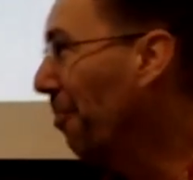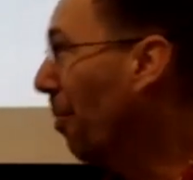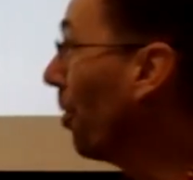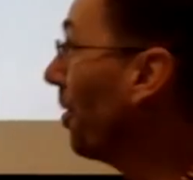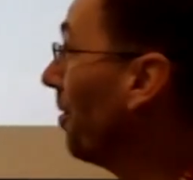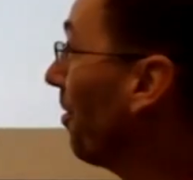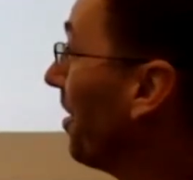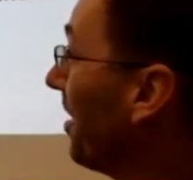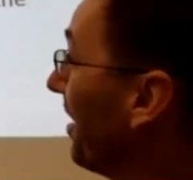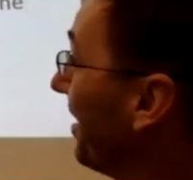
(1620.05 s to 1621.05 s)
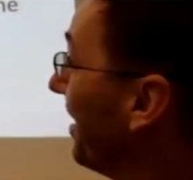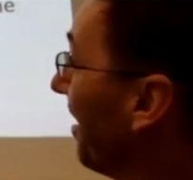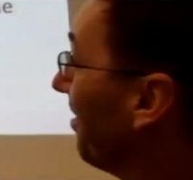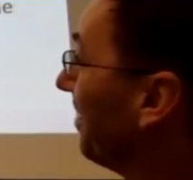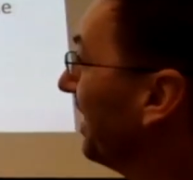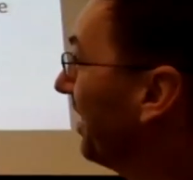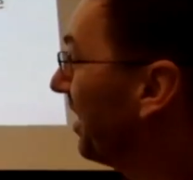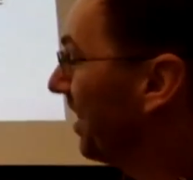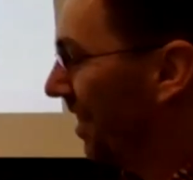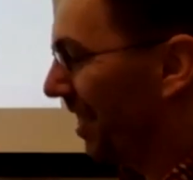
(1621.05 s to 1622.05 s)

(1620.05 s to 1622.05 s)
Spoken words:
But we're gonna just